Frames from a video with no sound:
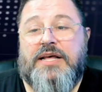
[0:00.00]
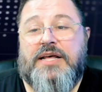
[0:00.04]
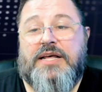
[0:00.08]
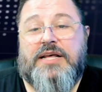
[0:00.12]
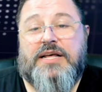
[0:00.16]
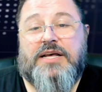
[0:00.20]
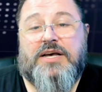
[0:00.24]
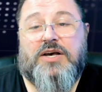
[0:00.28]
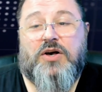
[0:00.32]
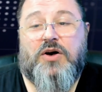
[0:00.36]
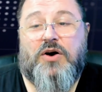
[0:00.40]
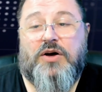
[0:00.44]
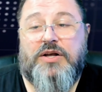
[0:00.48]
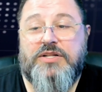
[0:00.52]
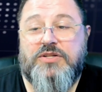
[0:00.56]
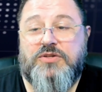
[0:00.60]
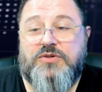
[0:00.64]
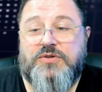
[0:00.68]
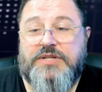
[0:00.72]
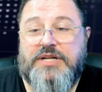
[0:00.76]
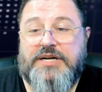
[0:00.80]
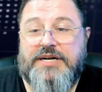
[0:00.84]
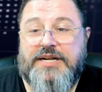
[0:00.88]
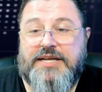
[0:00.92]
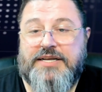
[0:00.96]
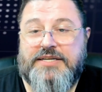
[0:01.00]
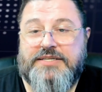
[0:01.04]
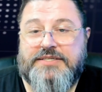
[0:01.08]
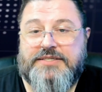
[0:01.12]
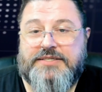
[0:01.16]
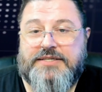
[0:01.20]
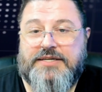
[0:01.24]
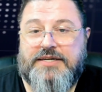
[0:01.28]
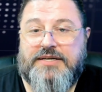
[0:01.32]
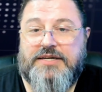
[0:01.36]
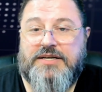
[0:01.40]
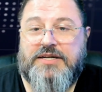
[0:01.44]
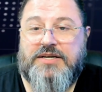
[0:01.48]
Going to the next
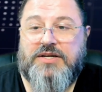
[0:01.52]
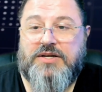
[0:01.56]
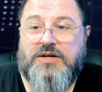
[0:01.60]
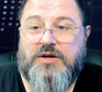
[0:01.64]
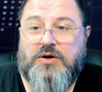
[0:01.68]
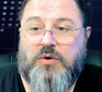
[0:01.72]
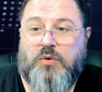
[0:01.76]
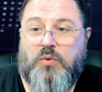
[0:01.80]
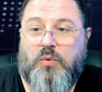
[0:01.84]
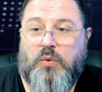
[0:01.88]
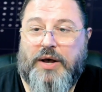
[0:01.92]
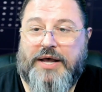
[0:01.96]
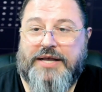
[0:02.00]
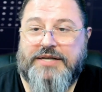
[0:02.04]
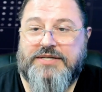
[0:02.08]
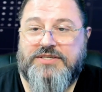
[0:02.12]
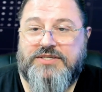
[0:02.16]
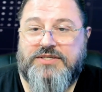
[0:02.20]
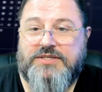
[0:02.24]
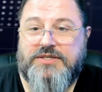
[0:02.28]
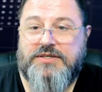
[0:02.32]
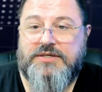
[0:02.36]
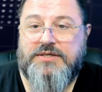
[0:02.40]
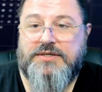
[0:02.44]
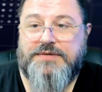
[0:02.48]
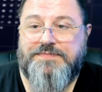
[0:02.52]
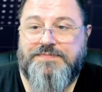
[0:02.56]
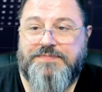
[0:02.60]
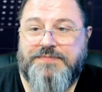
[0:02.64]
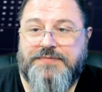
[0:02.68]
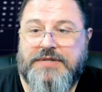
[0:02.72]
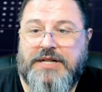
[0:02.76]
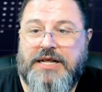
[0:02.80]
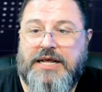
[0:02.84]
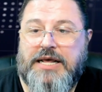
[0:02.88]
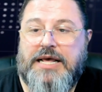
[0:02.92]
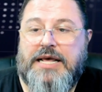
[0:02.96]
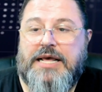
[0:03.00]
question,
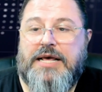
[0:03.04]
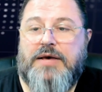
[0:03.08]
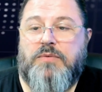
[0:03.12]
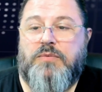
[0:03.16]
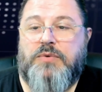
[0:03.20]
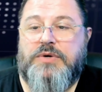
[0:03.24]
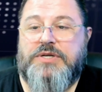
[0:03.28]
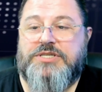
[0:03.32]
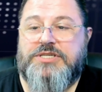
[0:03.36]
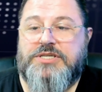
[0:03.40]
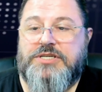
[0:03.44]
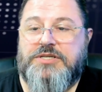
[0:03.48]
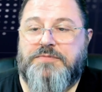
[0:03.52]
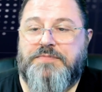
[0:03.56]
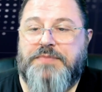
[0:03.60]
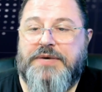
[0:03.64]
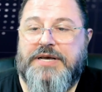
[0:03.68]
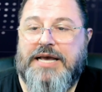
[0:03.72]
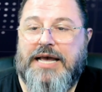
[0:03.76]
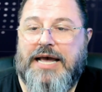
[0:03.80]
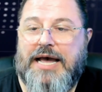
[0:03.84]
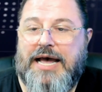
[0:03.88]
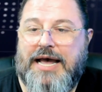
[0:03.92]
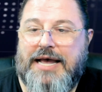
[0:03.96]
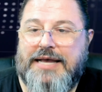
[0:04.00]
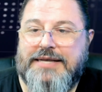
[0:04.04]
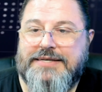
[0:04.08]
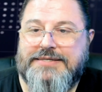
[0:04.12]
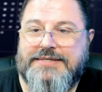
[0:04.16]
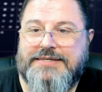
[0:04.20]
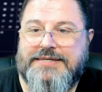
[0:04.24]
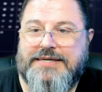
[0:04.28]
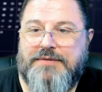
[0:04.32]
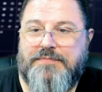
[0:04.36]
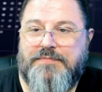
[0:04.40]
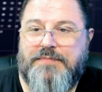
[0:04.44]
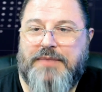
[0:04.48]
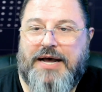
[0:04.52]
which is being asked
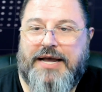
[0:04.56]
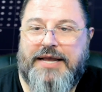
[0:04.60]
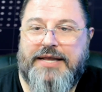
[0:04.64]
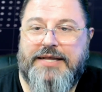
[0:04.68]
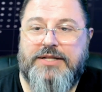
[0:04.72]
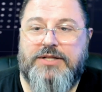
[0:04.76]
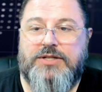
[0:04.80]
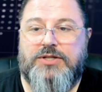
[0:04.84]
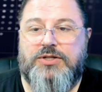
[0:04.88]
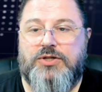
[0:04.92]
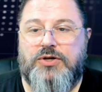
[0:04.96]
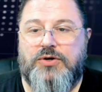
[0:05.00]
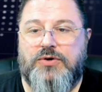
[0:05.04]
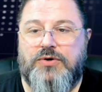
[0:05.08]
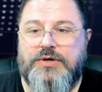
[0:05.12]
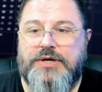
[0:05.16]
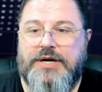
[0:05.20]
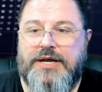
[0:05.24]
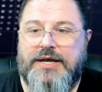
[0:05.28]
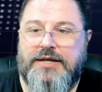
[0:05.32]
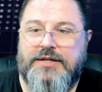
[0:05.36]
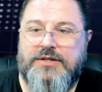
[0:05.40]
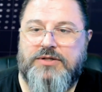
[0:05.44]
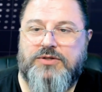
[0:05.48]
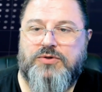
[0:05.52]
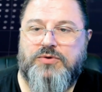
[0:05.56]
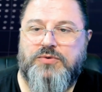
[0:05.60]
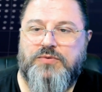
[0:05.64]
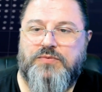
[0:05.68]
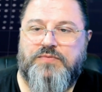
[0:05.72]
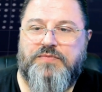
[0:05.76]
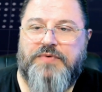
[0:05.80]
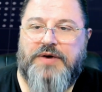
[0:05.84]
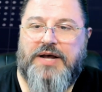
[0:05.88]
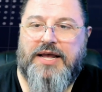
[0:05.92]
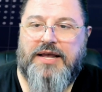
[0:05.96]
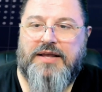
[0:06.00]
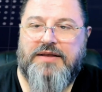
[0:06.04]
by
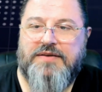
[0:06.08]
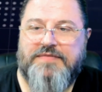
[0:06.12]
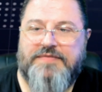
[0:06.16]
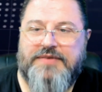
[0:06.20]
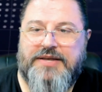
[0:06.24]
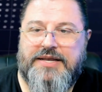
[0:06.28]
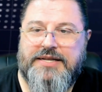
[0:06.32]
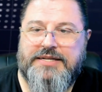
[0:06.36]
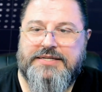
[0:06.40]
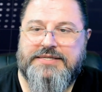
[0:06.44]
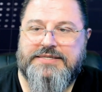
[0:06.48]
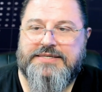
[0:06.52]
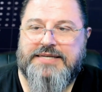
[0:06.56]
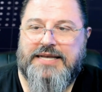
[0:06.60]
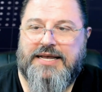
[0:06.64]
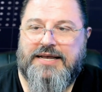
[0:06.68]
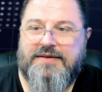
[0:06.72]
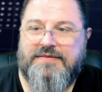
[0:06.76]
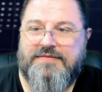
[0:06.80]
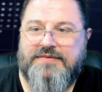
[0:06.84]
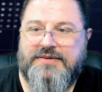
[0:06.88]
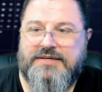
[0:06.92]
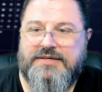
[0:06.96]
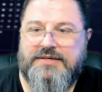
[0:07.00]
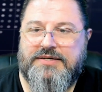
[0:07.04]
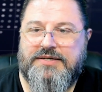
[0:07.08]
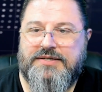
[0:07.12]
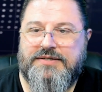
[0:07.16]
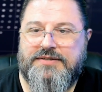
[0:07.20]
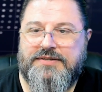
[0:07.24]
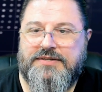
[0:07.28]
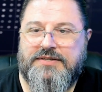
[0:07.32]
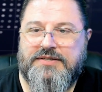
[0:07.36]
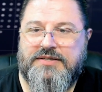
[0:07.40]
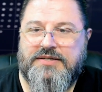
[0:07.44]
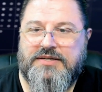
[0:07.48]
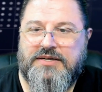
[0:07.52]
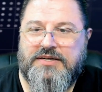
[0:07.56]
Donna2587.
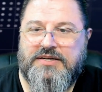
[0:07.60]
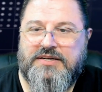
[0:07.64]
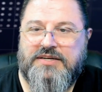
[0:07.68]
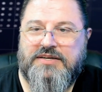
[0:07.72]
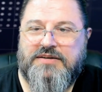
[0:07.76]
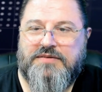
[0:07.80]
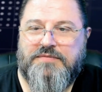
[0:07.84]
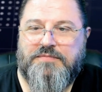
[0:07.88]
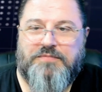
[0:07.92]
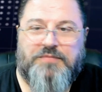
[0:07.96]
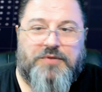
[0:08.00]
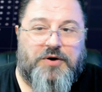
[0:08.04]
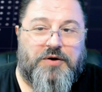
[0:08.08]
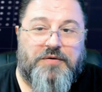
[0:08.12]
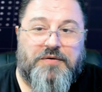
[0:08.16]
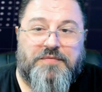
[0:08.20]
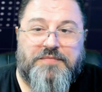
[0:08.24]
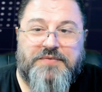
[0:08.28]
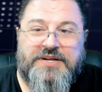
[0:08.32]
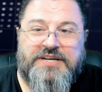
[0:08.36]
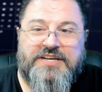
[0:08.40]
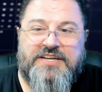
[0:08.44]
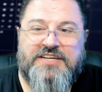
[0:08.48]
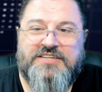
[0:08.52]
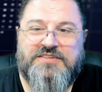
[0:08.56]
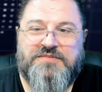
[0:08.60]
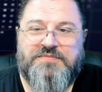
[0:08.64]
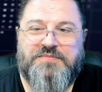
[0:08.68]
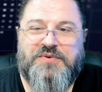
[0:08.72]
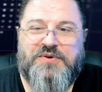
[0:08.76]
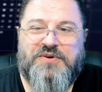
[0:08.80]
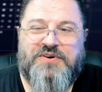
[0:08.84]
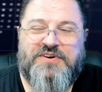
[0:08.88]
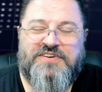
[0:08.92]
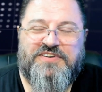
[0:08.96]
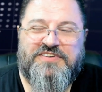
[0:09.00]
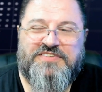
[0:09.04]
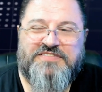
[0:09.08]
Probably is
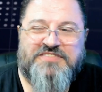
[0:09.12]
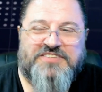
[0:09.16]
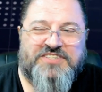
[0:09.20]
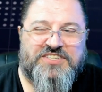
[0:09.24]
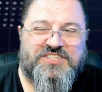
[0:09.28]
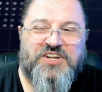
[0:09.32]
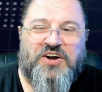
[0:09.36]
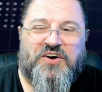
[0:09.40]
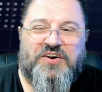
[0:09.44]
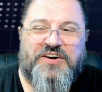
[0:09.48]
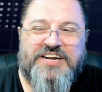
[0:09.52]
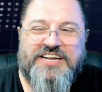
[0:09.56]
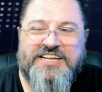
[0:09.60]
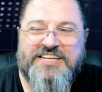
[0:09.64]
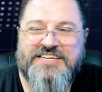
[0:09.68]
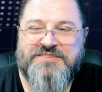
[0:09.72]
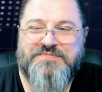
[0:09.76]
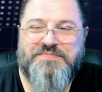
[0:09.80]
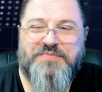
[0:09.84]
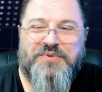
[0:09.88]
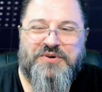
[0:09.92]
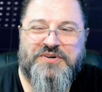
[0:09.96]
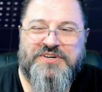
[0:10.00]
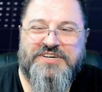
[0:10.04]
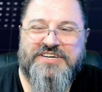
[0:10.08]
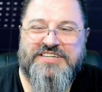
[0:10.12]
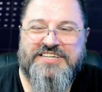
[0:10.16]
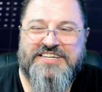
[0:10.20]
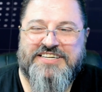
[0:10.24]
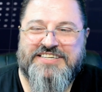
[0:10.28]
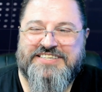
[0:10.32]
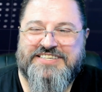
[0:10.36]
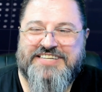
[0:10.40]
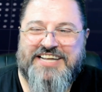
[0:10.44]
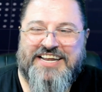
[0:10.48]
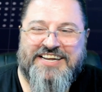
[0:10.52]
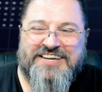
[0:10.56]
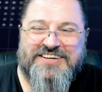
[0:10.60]
more. Donna is born the
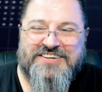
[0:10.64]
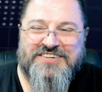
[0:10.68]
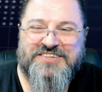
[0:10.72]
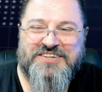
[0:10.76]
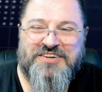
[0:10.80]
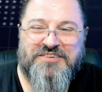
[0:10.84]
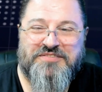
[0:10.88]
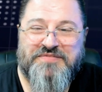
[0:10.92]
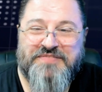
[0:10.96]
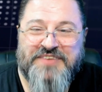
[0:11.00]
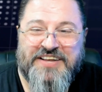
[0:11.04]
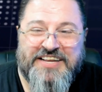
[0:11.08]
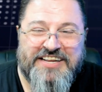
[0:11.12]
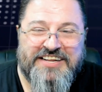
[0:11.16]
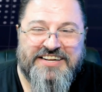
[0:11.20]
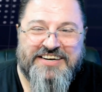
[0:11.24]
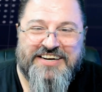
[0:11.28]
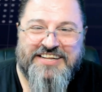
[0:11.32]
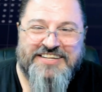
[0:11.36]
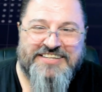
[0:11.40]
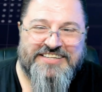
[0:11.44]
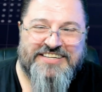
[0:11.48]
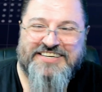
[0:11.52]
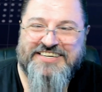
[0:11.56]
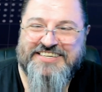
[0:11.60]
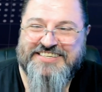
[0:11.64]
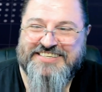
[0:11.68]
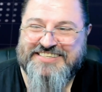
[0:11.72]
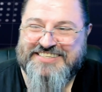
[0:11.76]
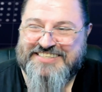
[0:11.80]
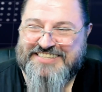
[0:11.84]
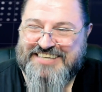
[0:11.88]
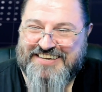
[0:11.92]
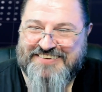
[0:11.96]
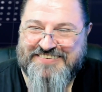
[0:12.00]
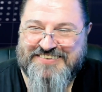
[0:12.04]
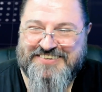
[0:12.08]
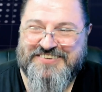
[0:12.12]
2nd of May
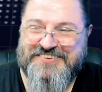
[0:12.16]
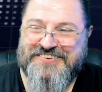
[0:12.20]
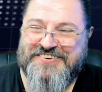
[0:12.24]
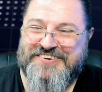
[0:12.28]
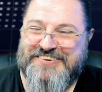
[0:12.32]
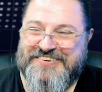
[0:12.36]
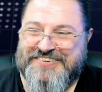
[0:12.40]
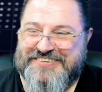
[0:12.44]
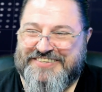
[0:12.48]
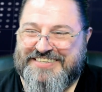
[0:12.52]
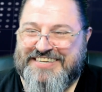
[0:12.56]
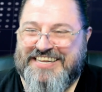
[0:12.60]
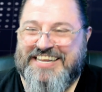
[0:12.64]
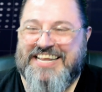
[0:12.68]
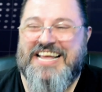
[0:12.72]
1987. Who knows?